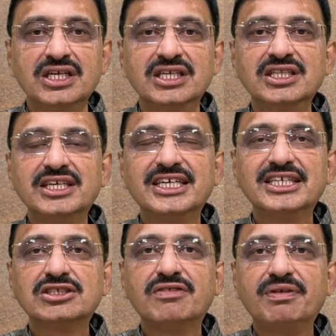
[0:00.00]
In the
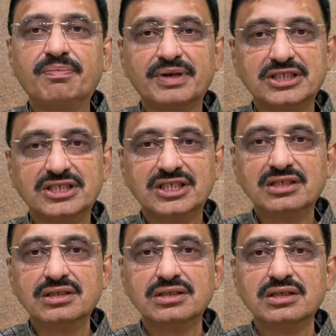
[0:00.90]
case of a
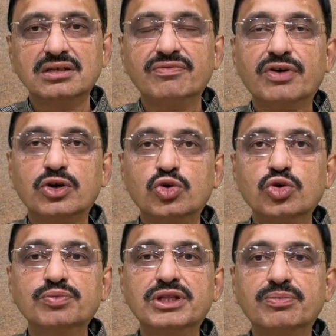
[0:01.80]
person for
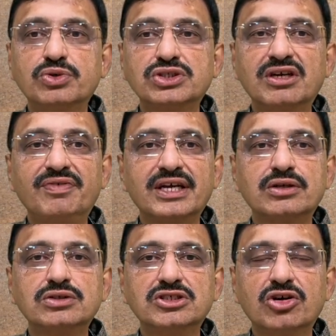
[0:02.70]
whom the books of
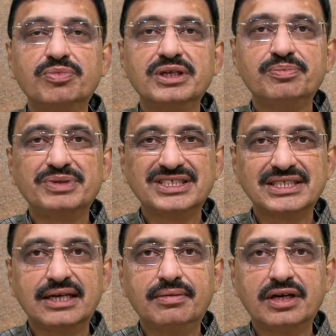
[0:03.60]
accounts have been
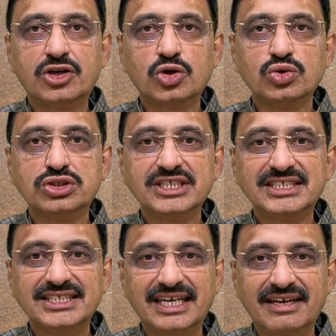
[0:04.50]
prescribed under Rule
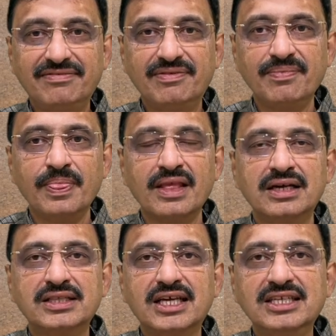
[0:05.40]
6F,
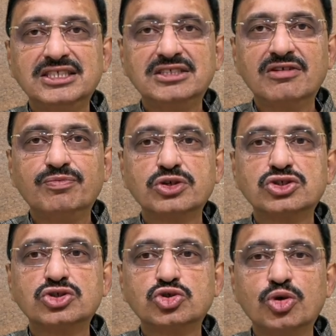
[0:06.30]
the list of books
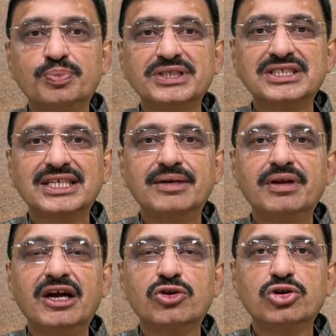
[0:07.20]
so prescribed
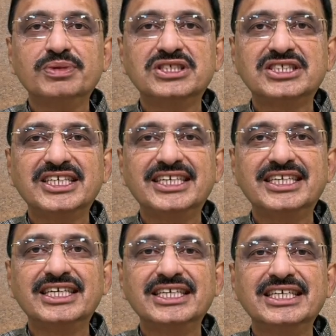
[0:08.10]
have to be
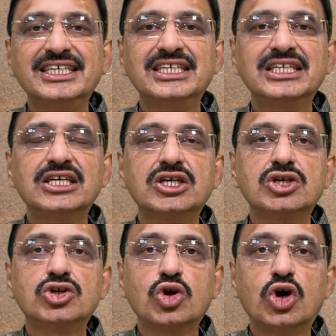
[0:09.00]
stated in
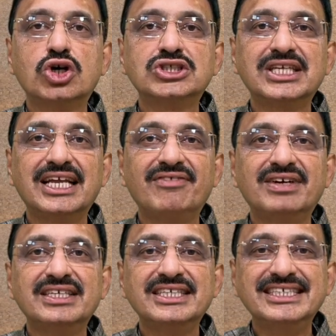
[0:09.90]
clause
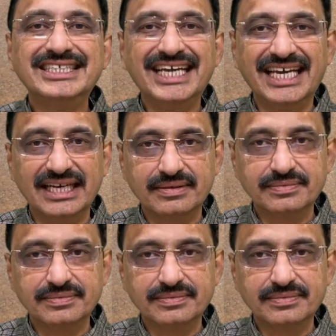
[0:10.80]
11A.